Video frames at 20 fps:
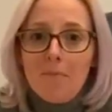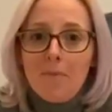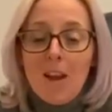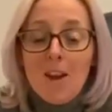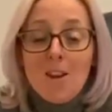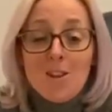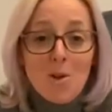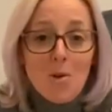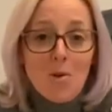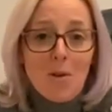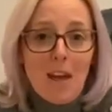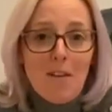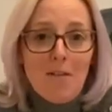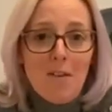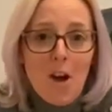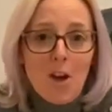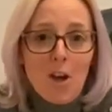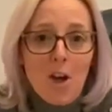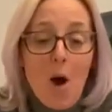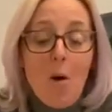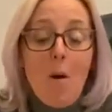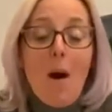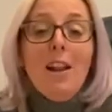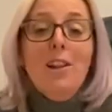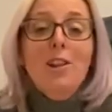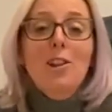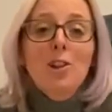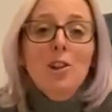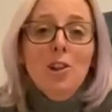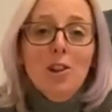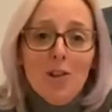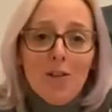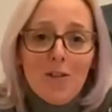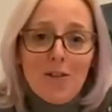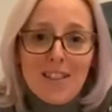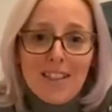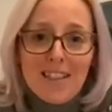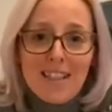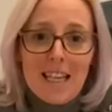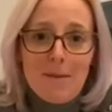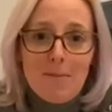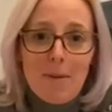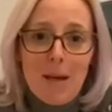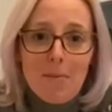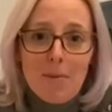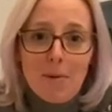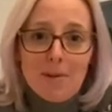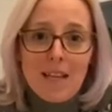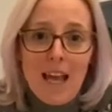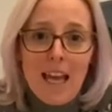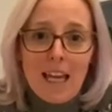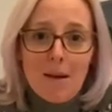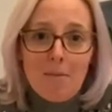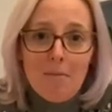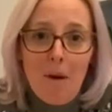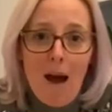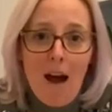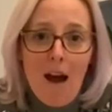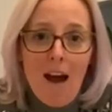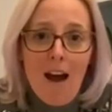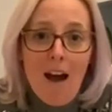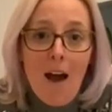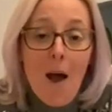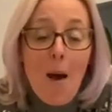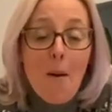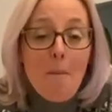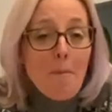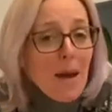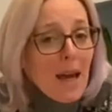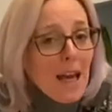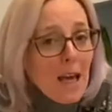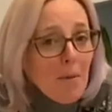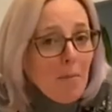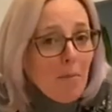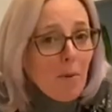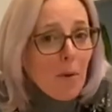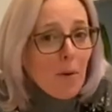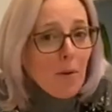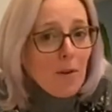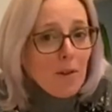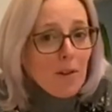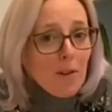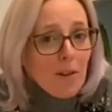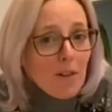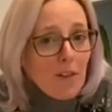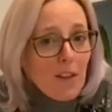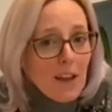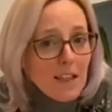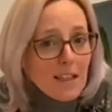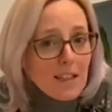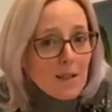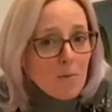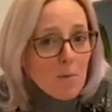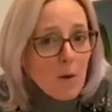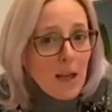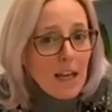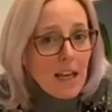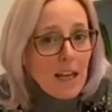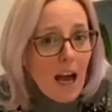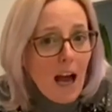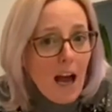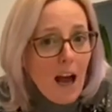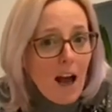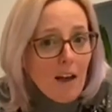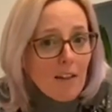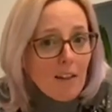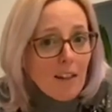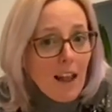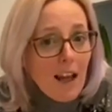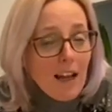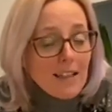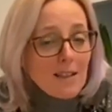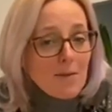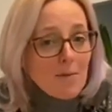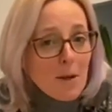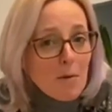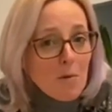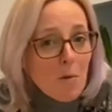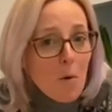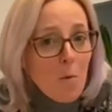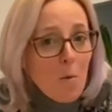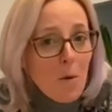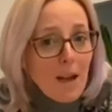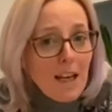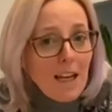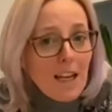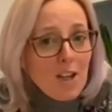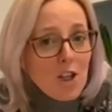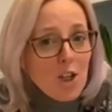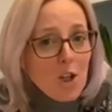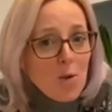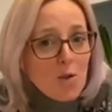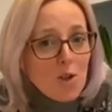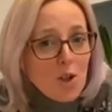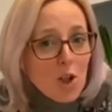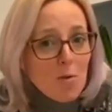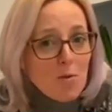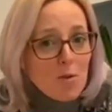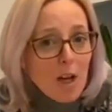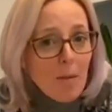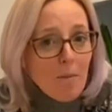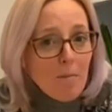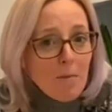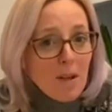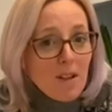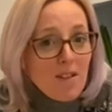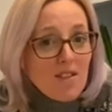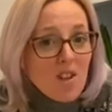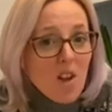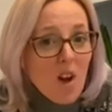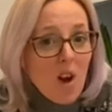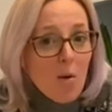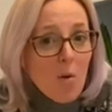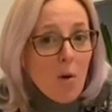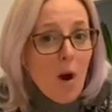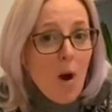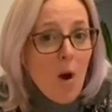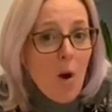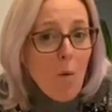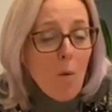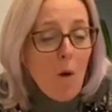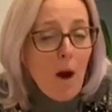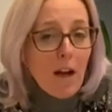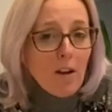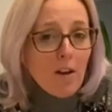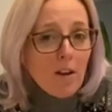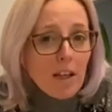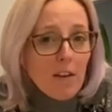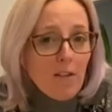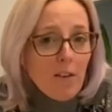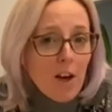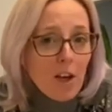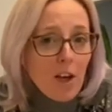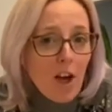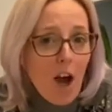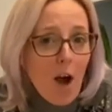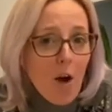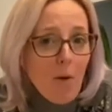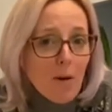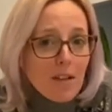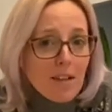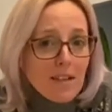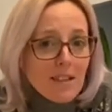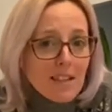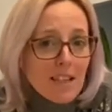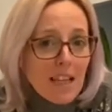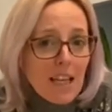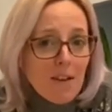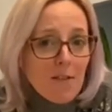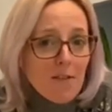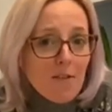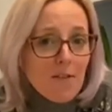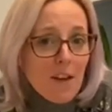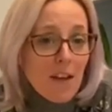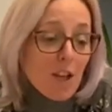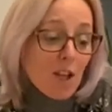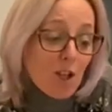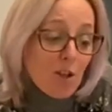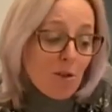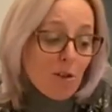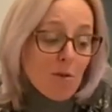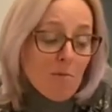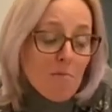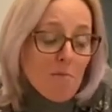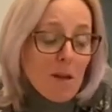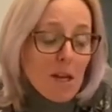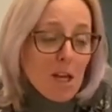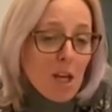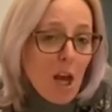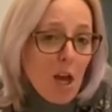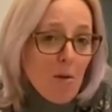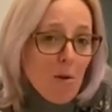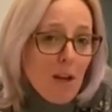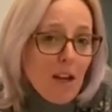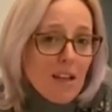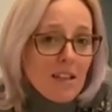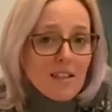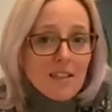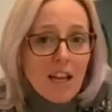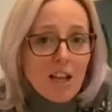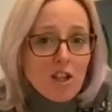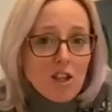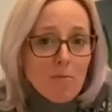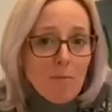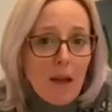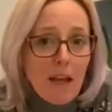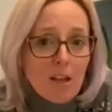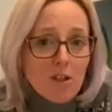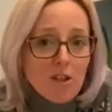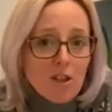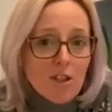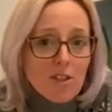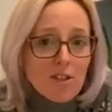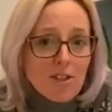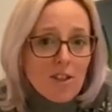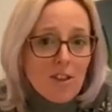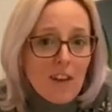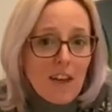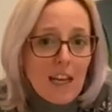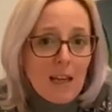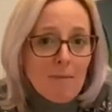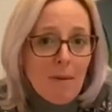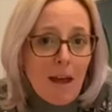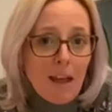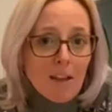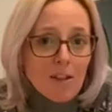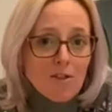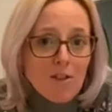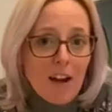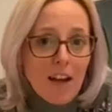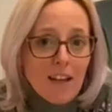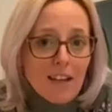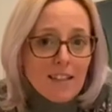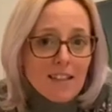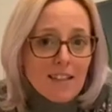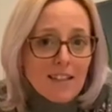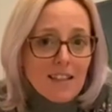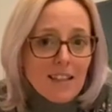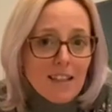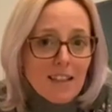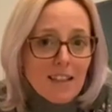So give it a go. I'd love to see people taking part. People this week and last week were winning YouTube champions, so why not give it a go and see if it can be you? Send your pictures to the email address.